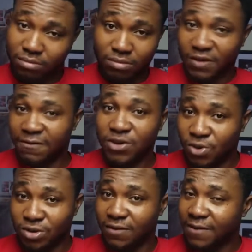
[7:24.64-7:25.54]

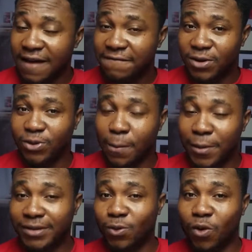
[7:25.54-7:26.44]
videos, if you have video
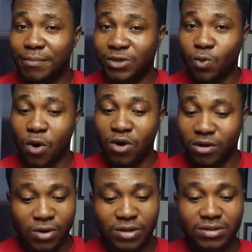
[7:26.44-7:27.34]
topics you want me to work
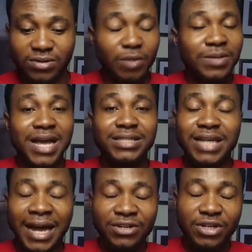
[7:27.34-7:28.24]
on, because sometimes
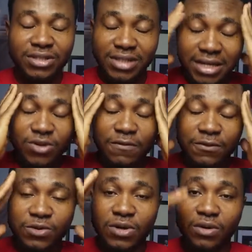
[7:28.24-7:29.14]
I just get
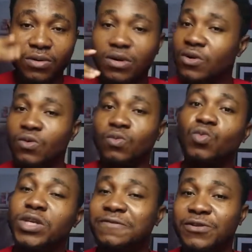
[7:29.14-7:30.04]
confused on
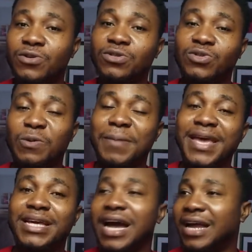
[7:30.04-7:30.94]
which videos to
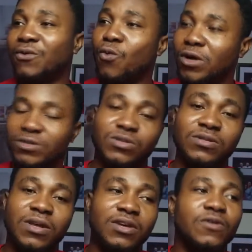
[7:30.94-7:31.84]
make and what
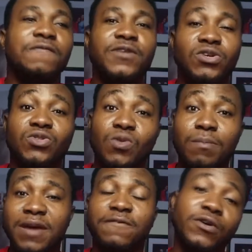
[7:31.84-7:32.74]
videos to
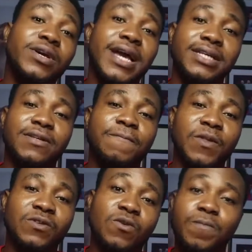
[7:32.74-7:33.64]
make for you guys.
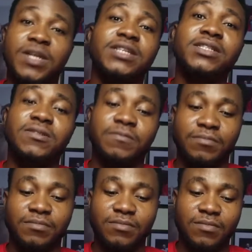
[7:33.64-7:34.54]
So please,
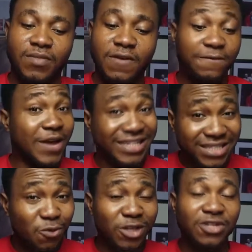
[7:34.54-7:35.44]
if you are
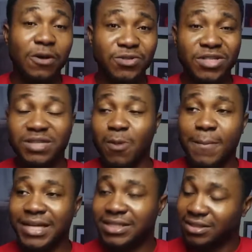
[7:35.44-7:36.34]
still watching up to this
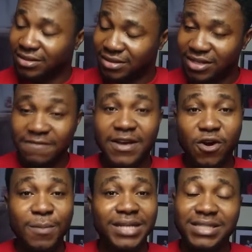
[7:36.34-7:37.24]
moment, leave a
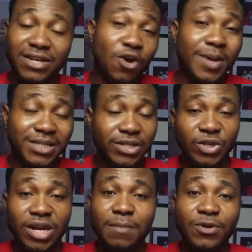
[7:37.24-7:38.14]
comment in the comment
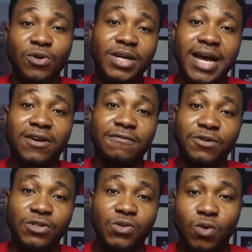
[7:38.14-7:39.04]
section. Let me know the kind of
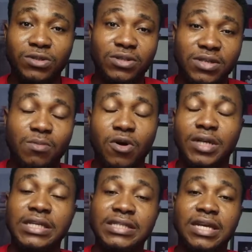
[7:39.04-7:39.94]
videos you want to see more on
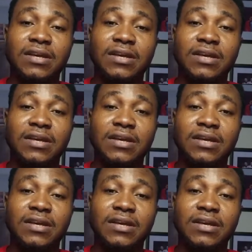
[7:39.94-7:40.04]
this